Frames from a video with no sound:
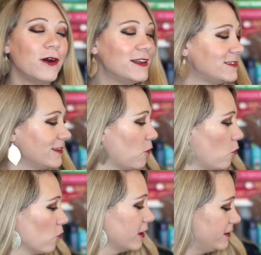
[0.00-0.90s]
What is the
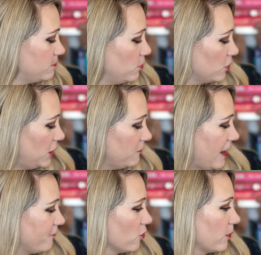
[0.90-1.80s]
corniest book you've
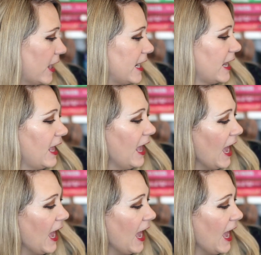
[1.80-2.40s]
ever read?